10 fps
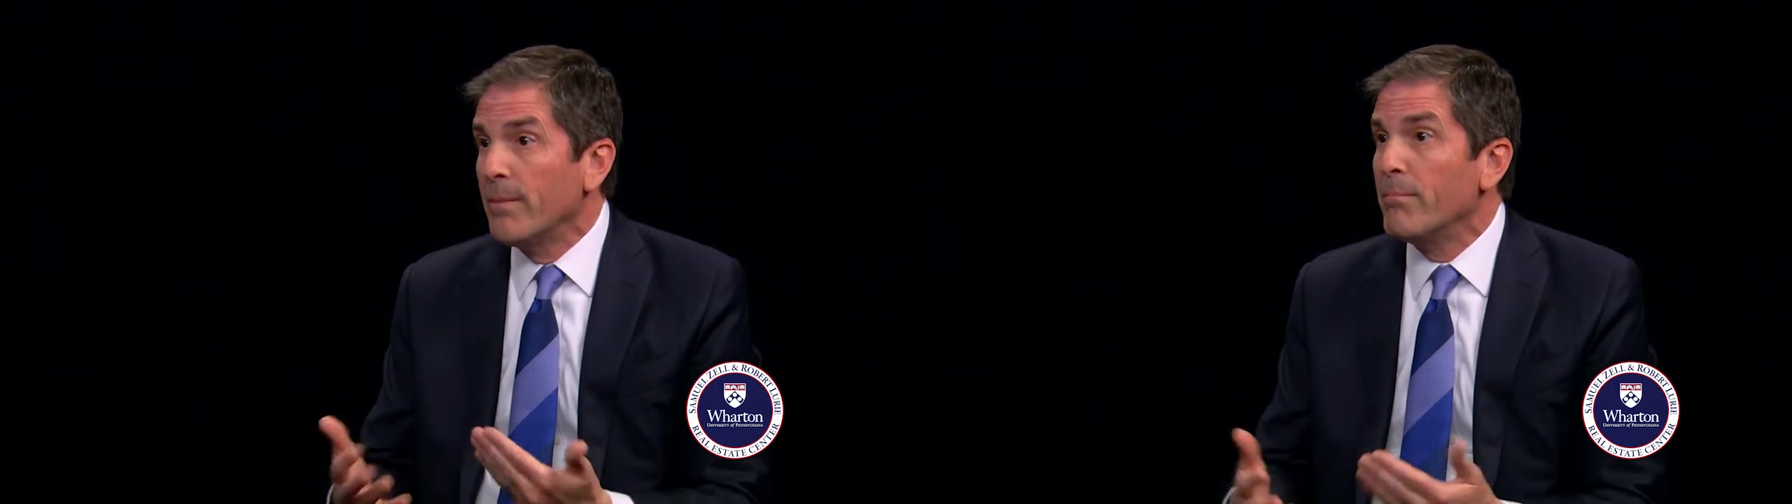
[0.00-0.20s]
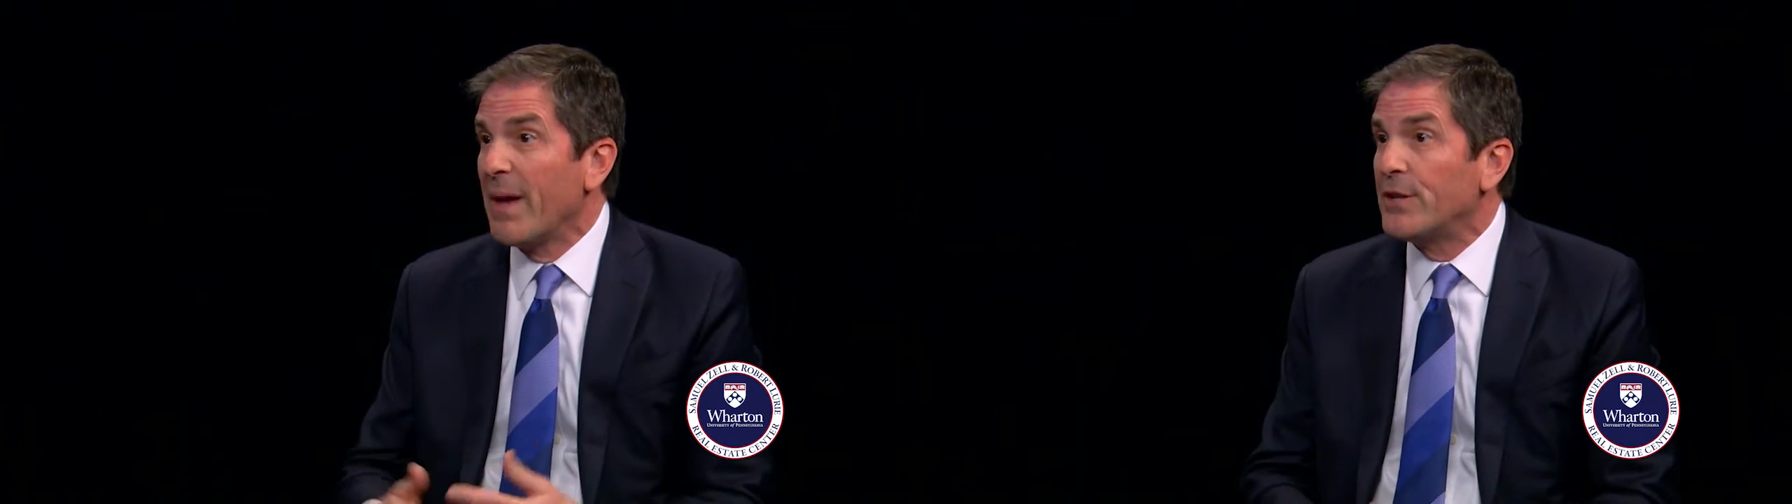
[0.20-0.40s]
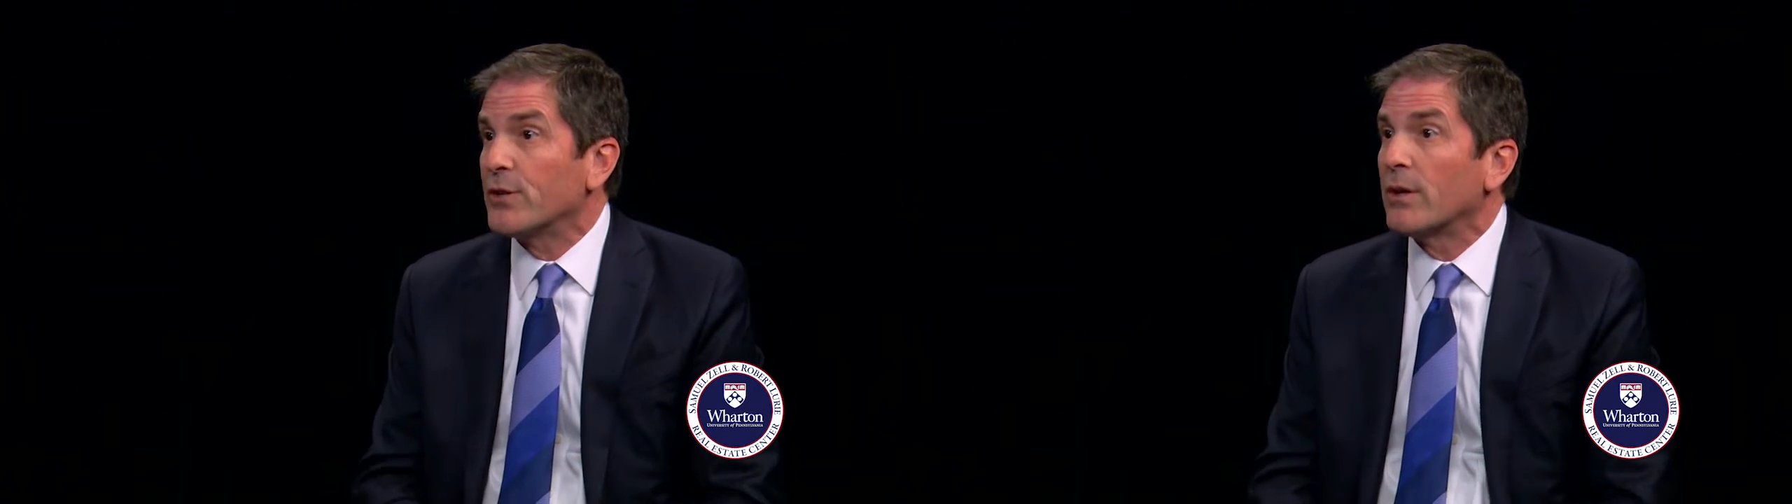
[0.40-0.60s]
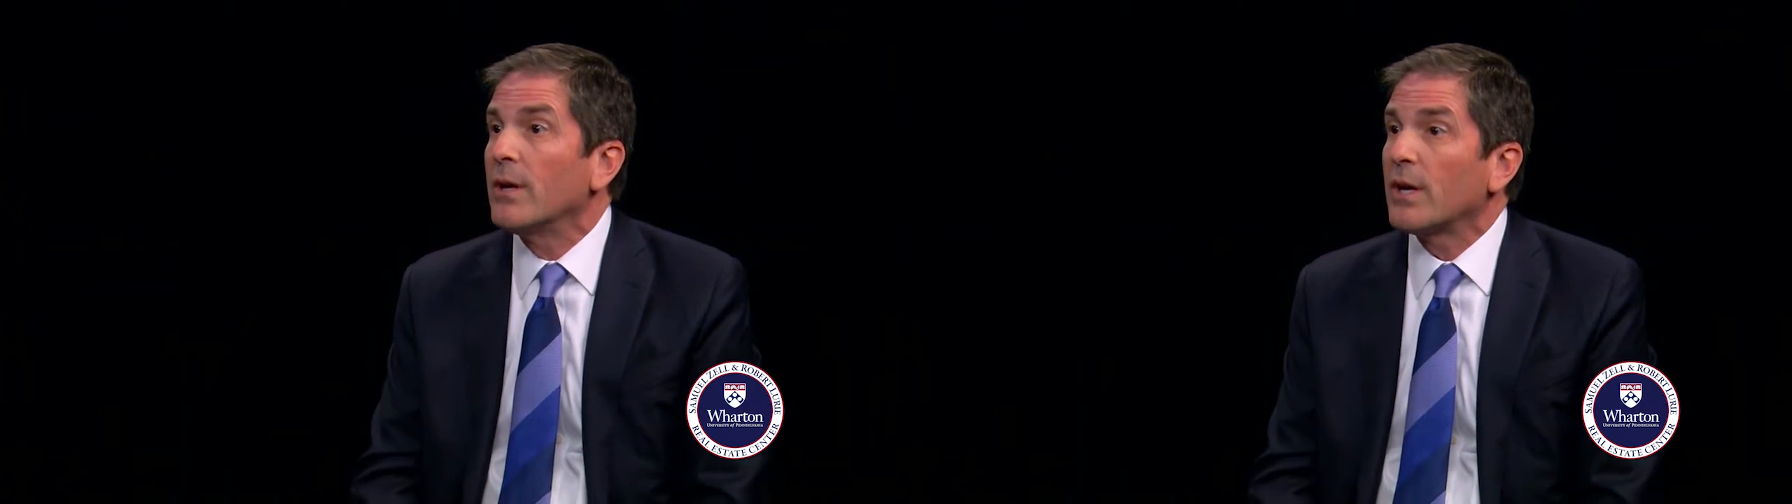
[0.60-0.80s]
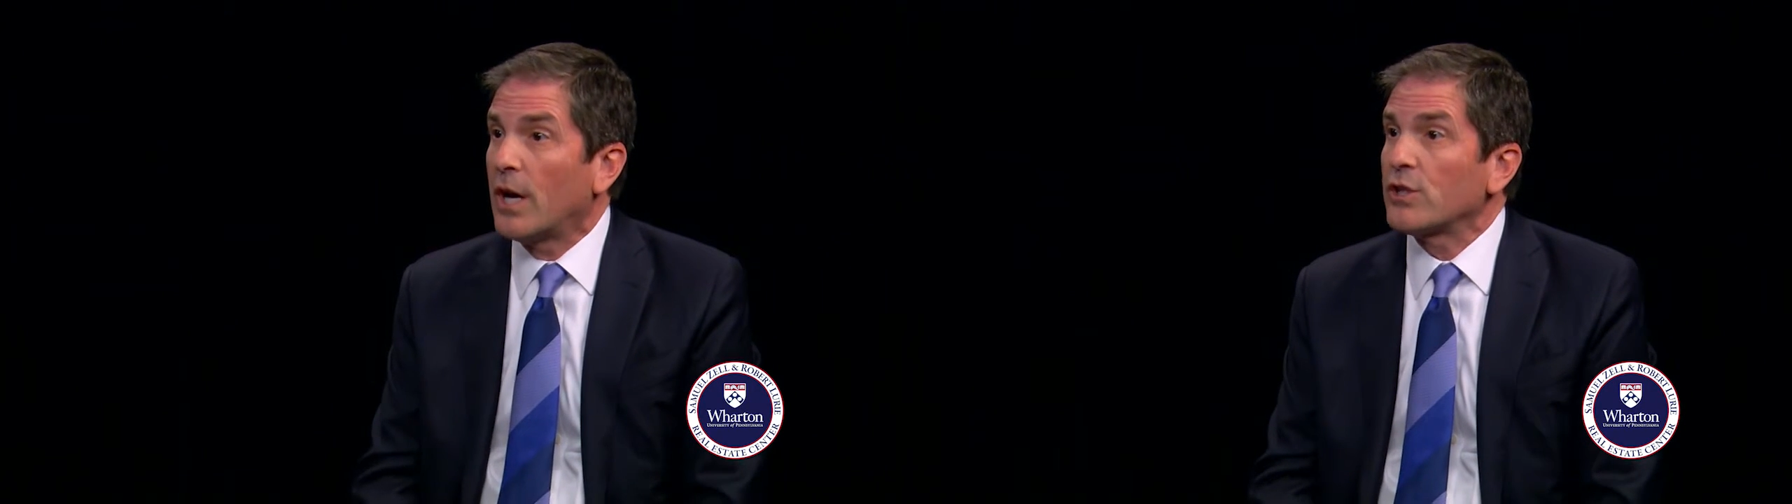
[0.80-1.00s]
major
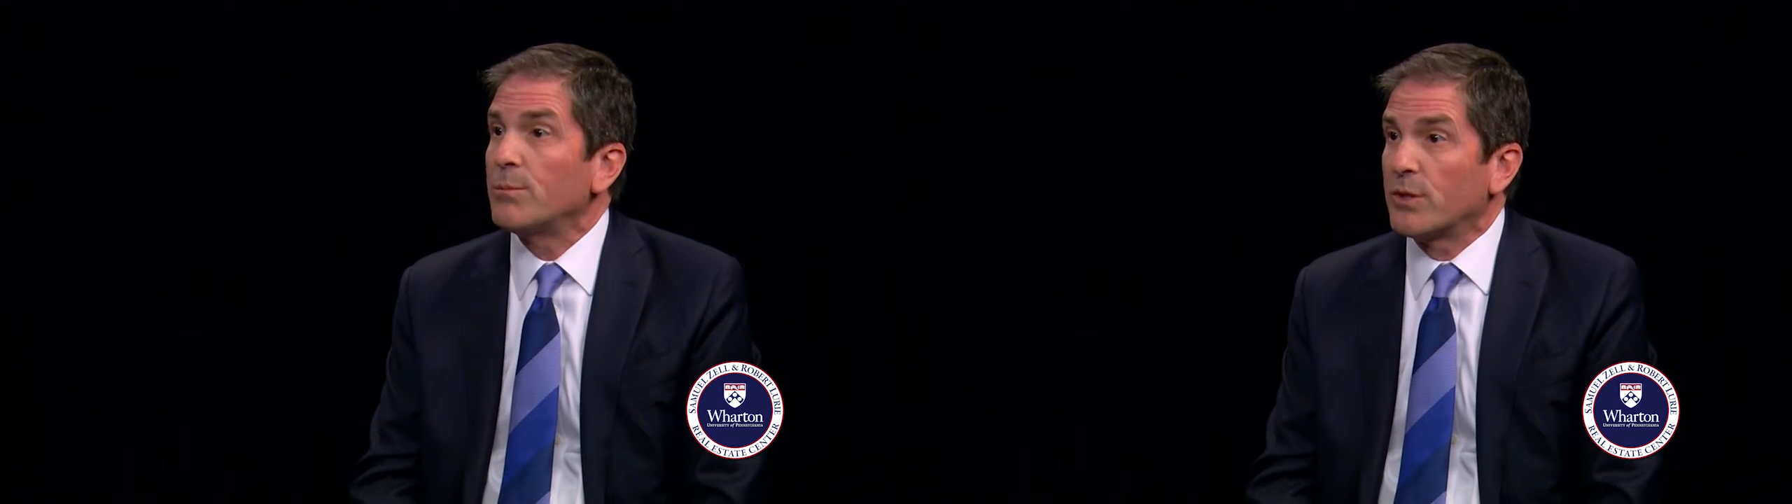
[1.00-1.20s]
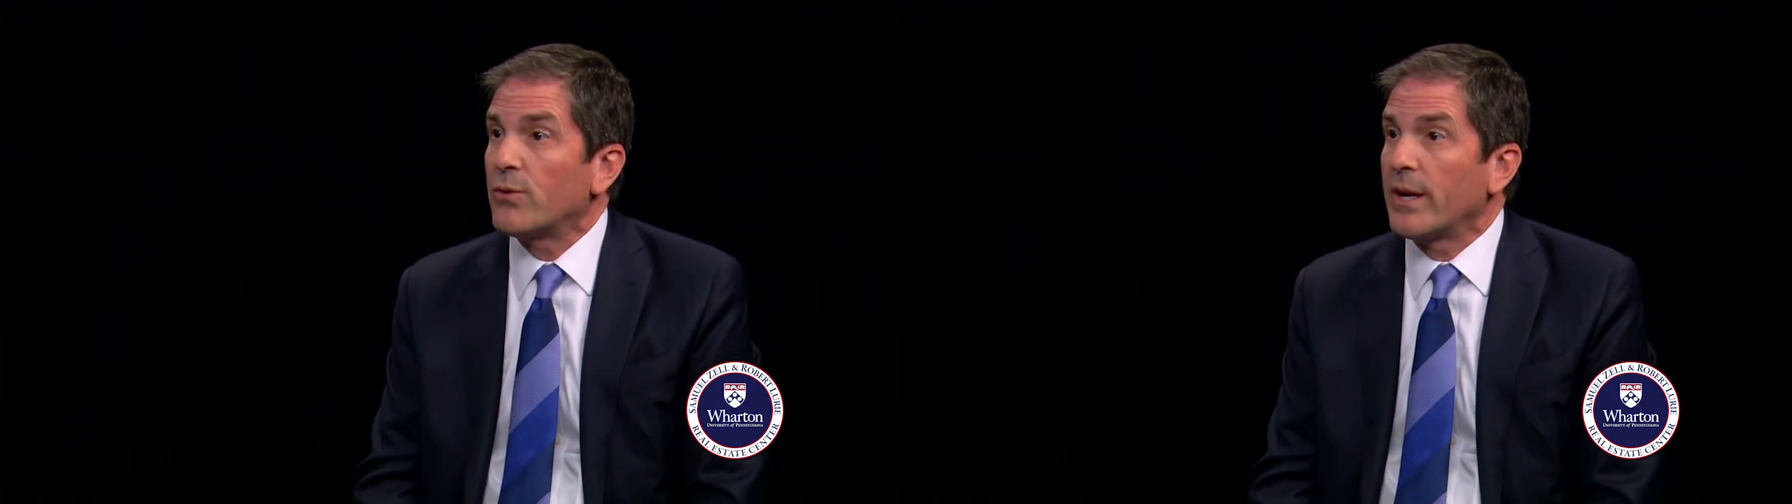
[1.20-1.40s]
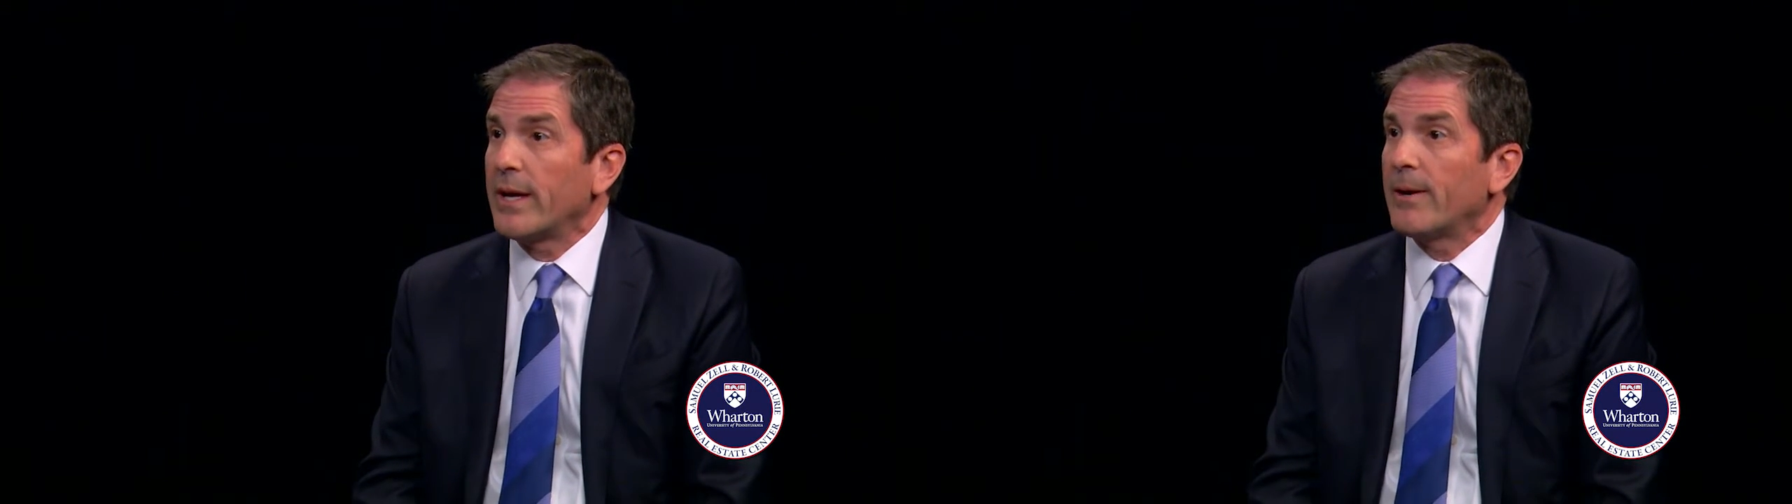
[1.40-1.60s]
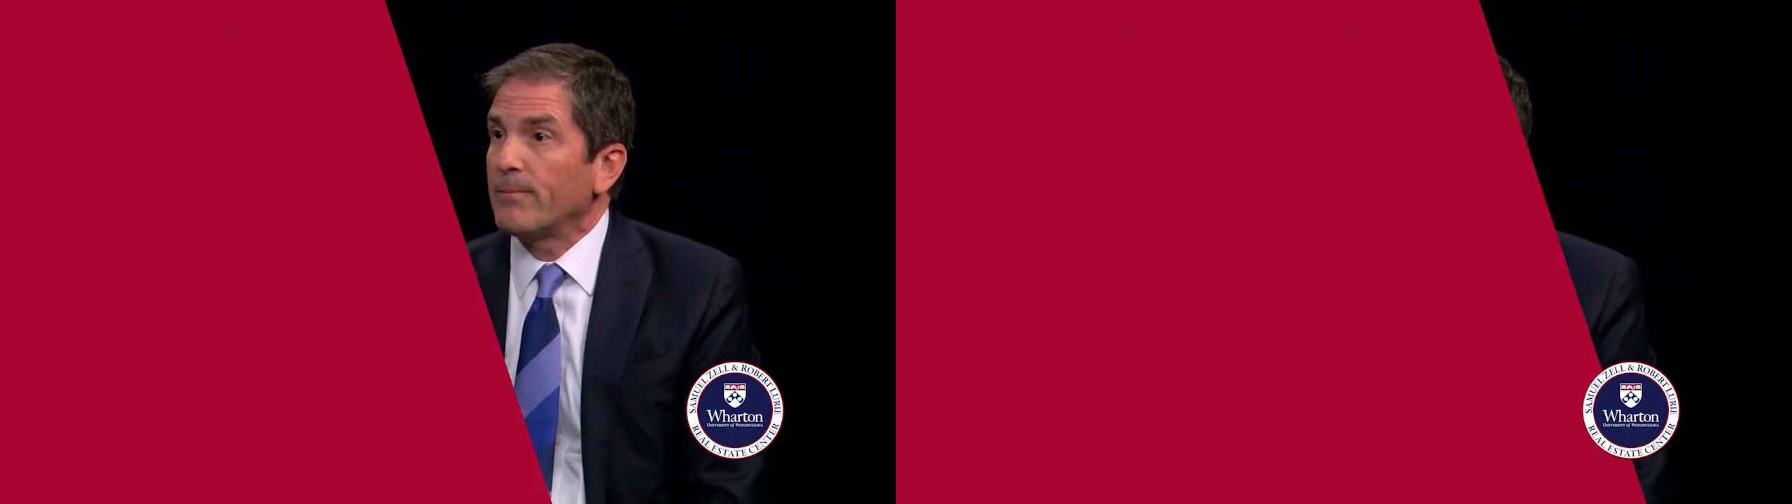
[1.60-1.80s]
customers right now.